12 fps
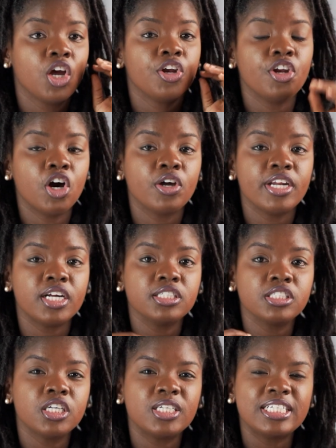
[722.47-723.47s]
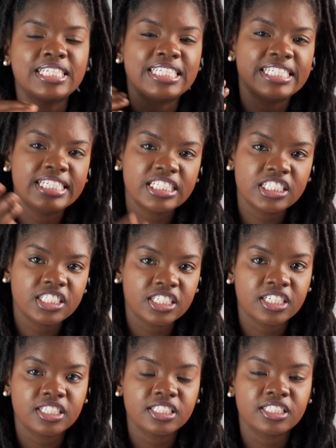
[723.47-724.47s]
Now, there are certain
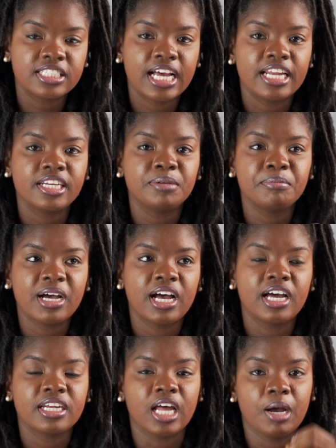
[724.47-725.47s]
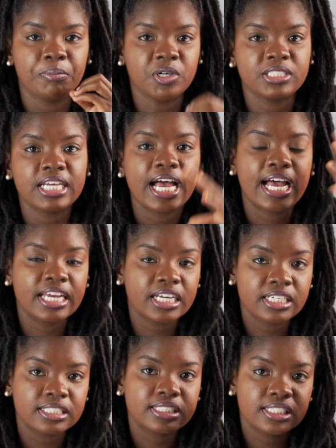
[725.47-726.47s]
niches that demand a much
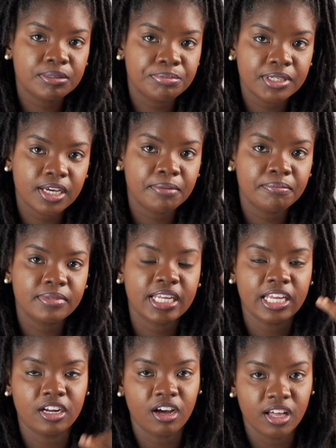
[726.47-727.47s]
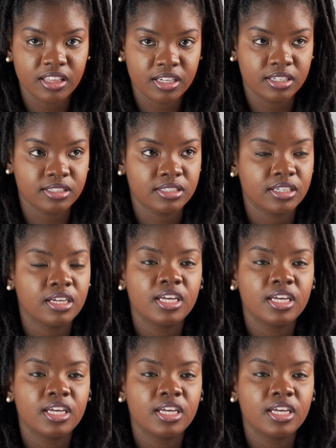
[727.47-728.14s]
higher CPM than others.